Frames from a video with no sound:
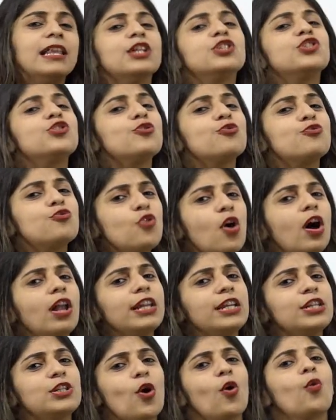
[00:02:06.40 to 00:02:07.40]
that you
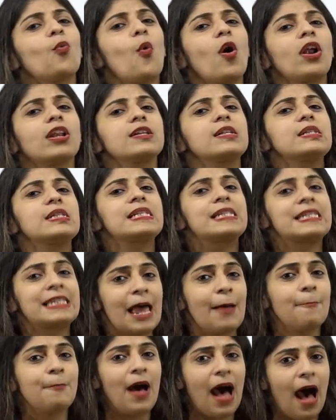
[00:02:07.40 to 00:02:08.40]
really don't want to
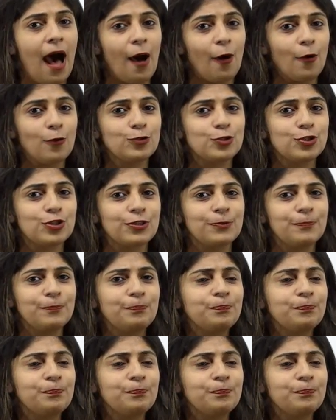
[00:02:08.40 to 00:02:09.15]
step out.